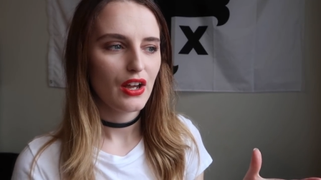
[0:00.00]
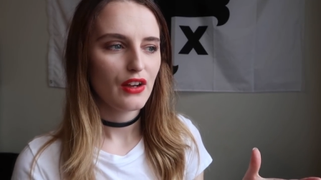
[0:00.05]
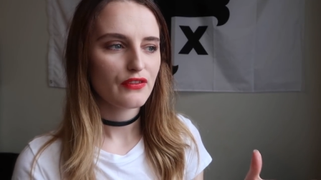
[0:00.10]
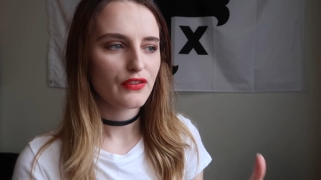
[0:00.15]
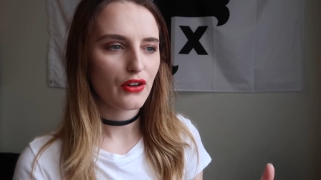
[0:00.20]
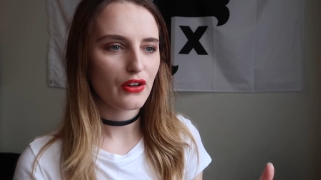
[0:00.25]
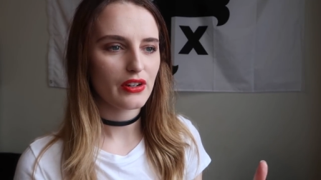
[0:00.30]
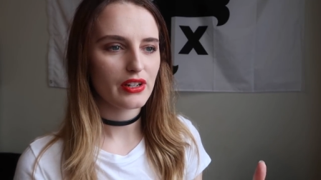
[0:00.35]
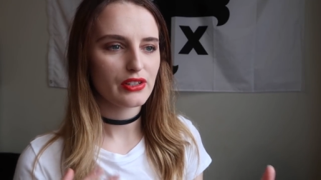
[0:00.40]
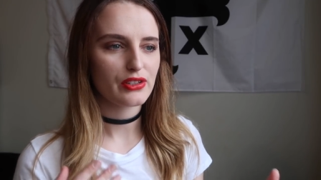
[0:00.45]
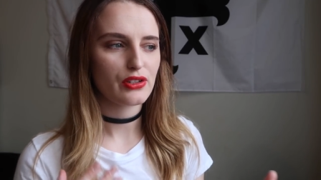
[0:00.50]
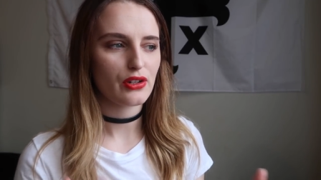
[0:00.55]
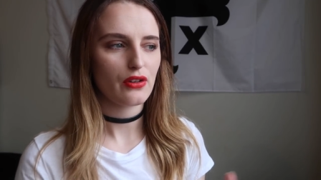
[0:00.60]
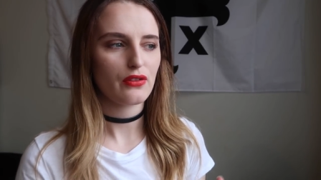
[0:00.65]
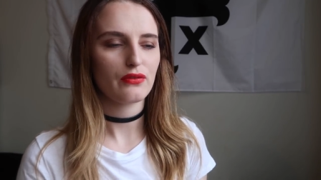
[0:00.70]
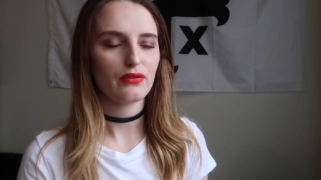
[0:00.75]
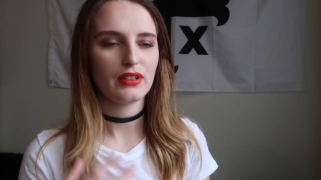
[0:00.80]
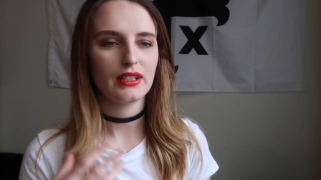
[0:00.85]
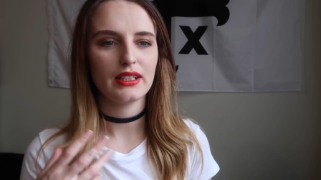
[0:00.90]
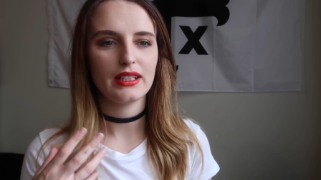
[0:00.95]
foreigners
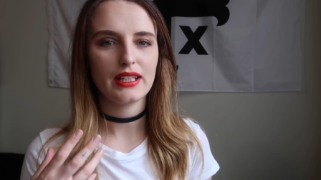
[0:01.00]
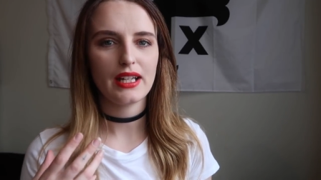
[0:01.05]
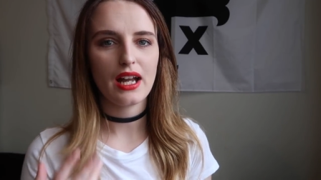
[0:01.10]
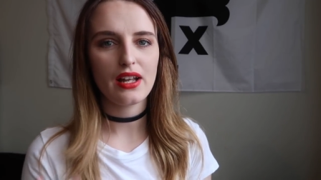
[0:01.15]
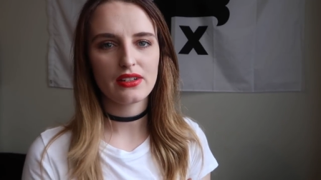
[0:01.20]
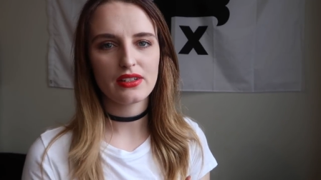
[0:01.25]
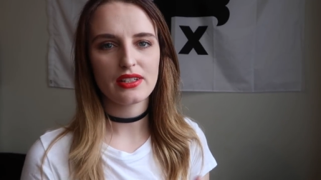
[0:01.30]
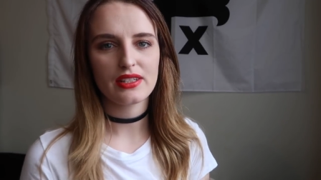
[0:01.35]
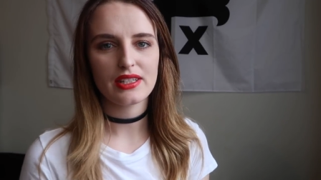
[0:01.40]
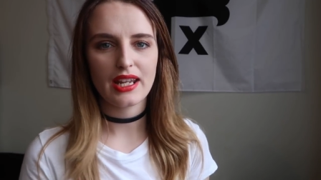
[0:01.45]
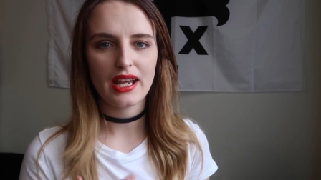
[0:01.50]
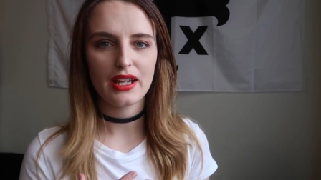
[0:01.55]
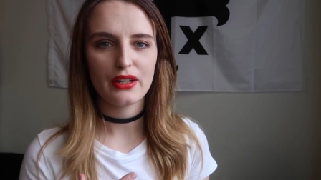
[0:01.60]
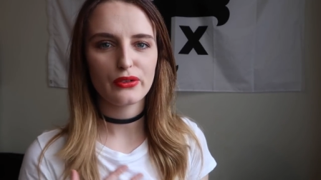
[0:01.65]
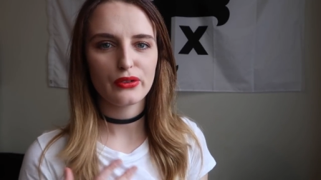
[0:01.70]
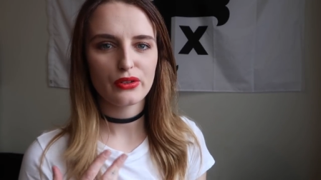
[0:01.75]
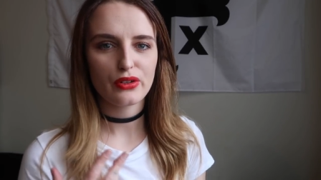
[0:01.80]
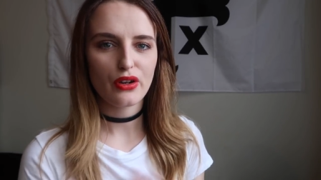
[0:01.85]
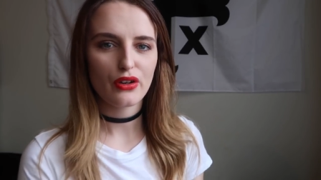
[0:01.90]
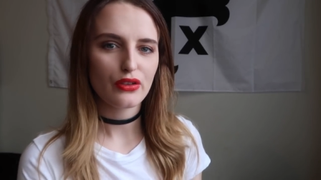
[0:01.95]
don't really understand
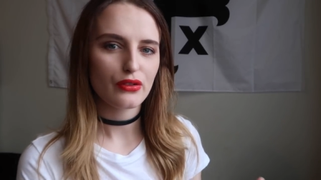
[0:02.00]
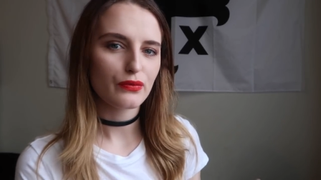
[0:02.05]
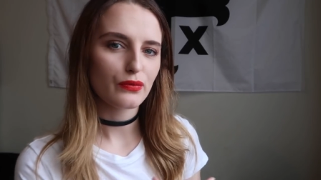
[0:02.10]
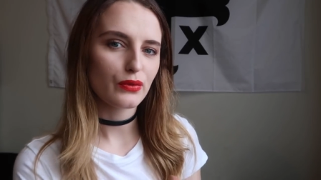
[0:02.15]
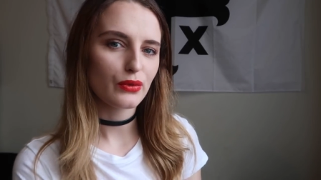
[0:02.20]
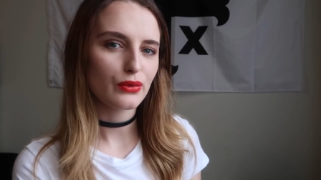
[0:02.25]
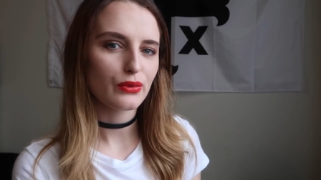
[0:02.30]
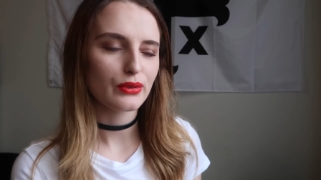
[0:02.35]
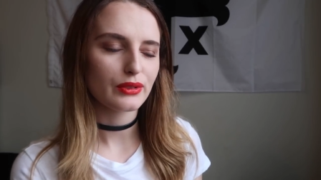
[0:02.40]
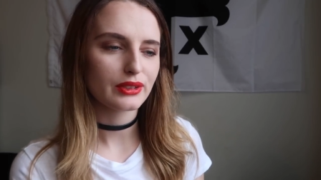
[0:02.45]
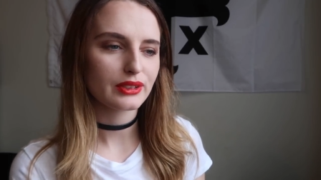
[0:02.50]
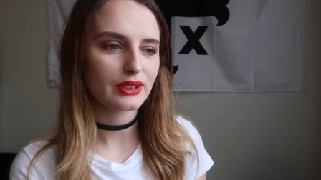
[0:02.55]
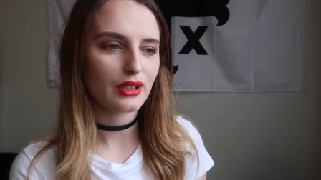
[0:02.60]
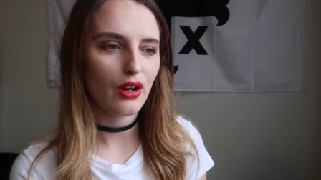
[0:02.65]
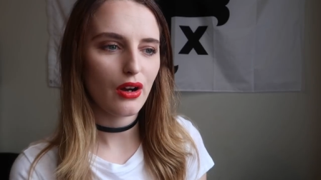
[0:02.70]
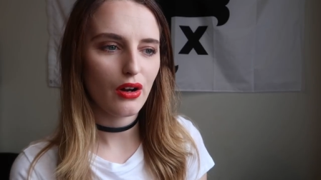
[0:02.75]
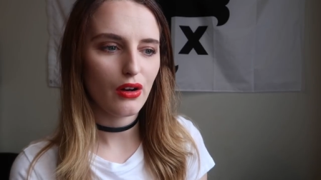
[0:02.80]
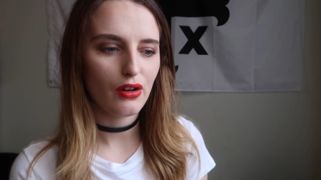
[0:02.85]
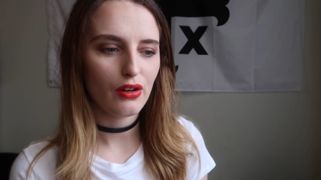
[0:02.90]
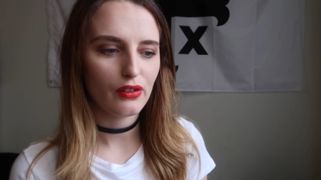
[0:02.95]
or know the rules
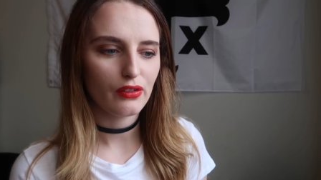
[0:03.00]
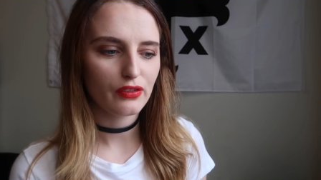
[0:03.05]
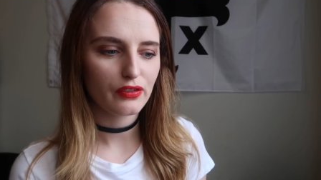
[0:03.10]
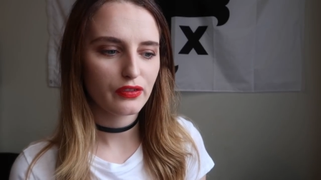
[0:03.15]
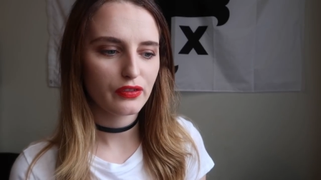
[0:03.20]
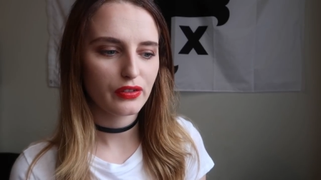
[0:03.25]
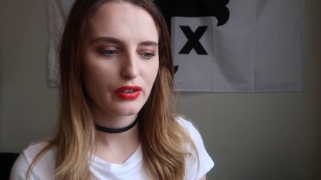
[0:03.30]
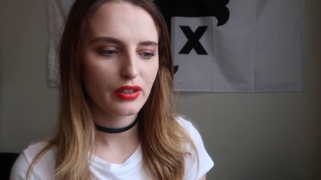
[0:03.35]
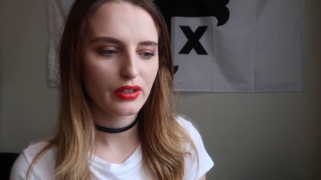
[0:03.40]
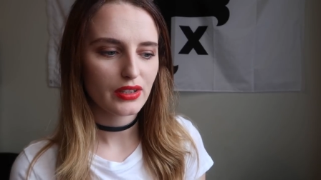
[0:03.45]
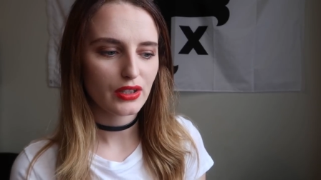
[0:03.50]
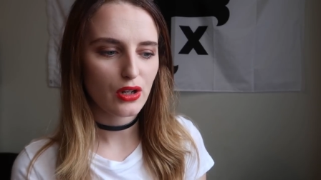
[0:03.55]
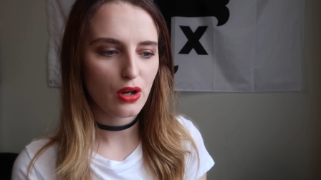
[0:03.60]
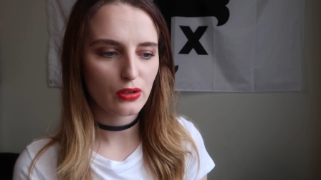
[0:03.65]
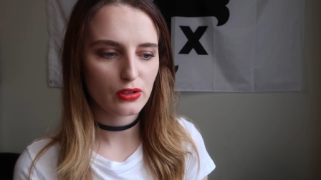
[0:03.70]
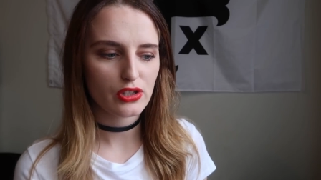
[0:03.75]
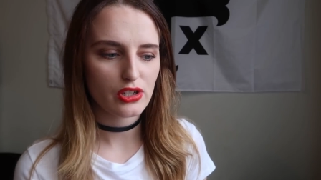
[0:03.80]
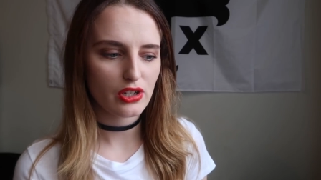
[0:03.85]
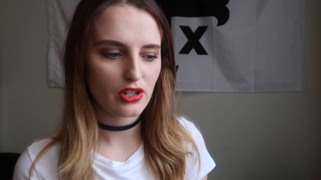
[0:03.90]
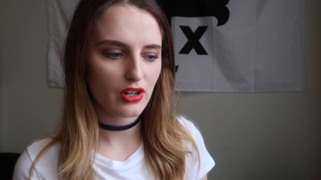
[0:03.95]
of the
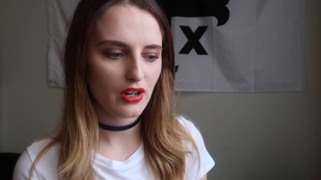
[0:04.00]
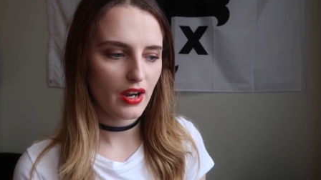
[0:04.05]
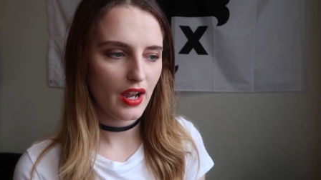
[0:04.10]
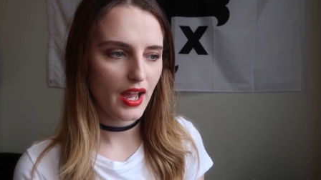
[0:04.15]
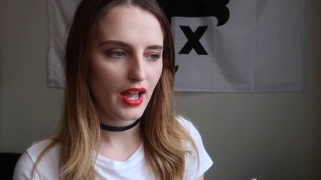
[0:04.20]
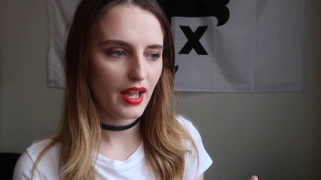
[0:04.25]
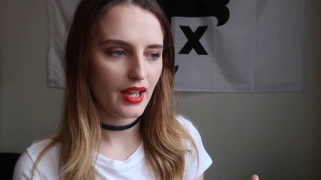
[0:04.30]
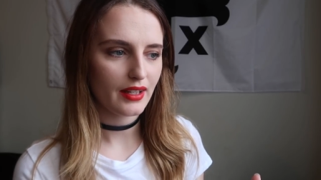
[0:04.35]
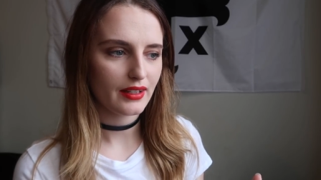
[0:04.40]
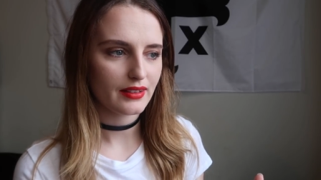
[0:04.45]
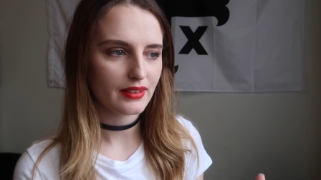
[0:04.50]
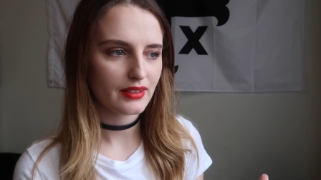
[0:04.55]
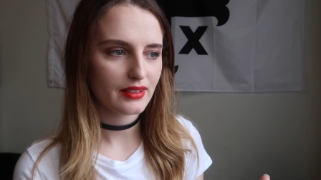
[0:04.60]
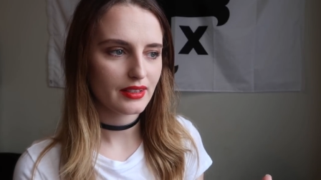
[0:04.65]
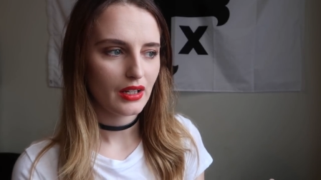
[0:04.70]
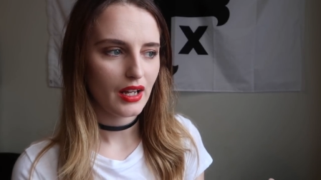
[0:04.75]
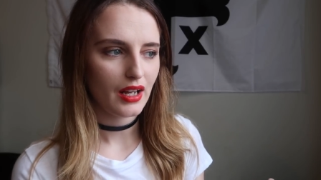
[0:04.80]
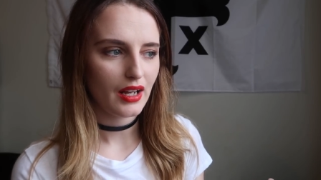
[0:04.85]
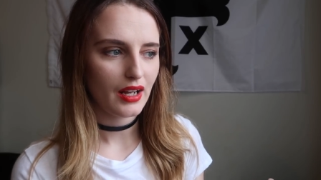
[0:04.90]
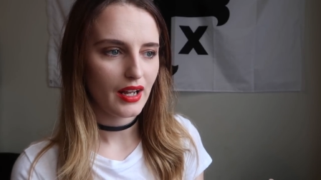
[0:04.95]
culture and
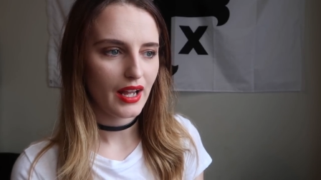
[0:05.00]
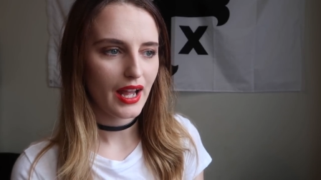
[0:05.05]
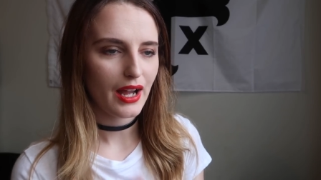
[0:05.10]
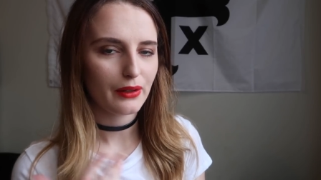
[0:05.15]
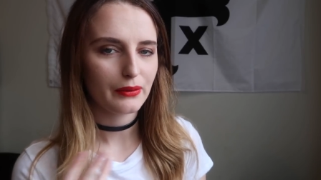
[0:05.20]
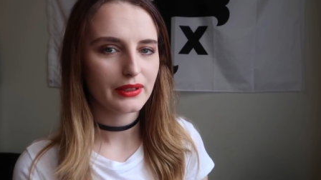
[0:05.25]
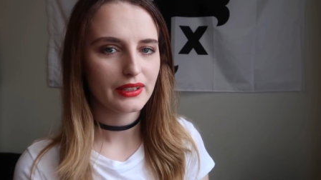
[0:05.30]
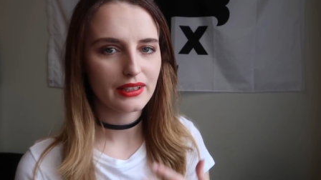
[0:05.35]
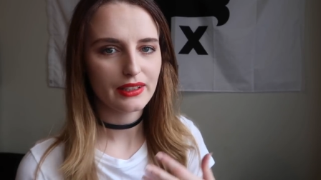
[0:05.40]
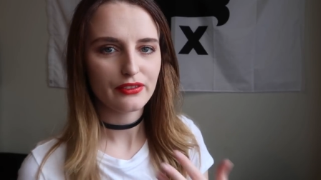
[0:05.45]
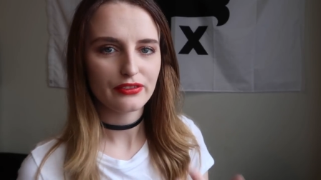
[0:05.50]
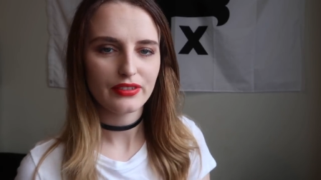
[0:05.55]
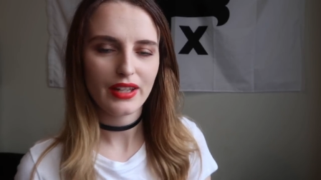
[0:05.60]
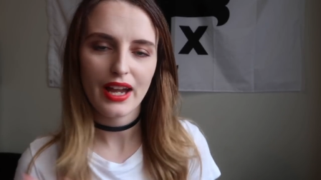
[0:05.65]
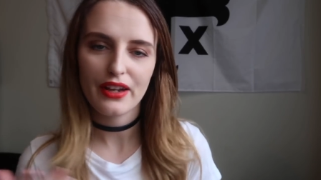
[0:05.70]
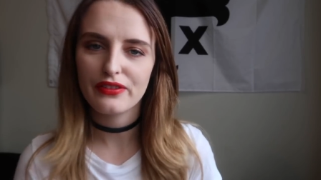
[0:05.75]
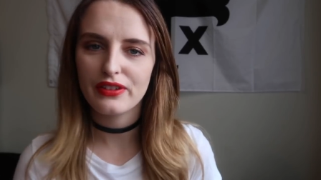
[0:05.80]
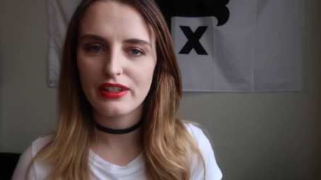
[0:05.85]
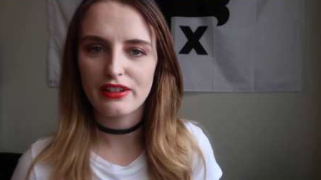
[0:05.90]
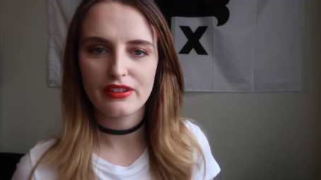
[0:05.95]
how we live
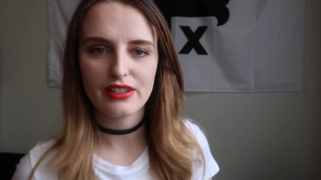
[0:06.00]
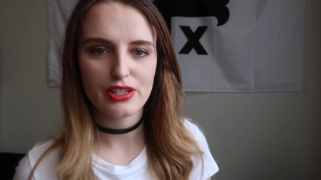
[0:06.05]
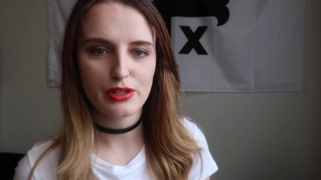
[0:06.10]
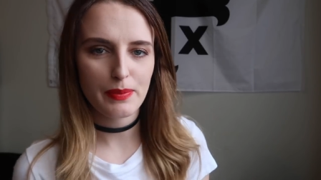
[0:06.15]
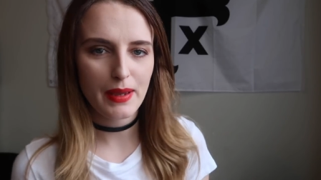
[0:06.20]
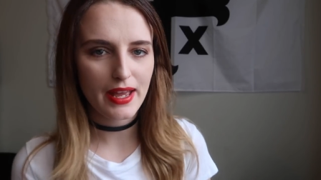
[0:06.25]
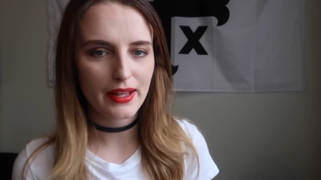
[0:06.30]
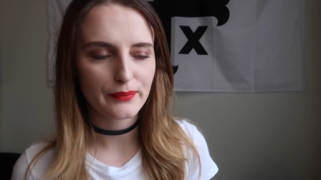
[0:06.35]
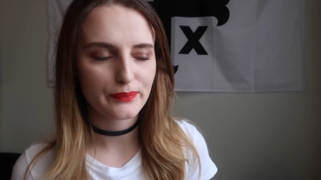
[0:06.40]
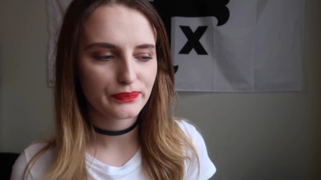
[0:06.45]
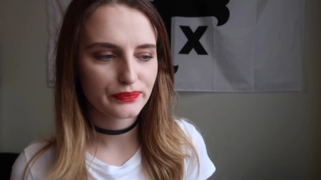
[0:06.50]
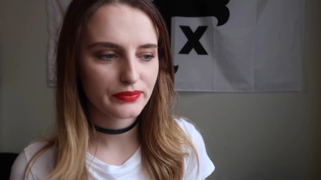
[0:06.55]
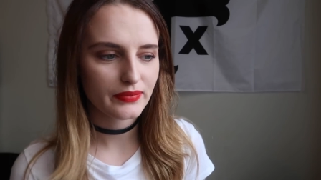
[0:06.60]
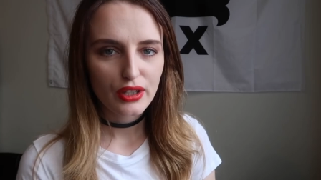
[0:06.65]
life here in Japan.